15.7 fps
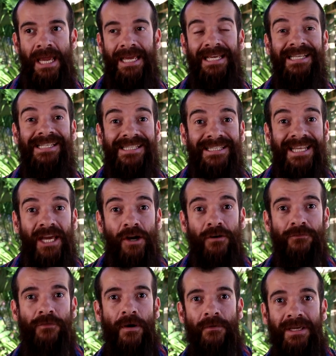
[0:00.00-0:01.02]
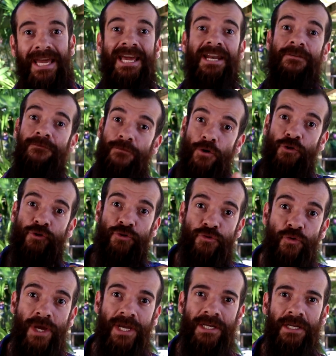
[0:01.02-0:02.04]
Instead of getting
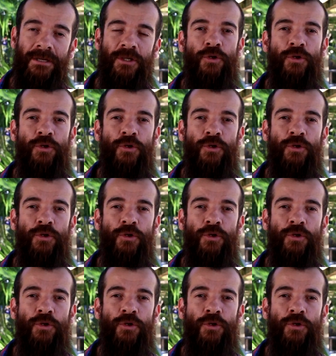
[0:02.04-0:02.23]
frustrated,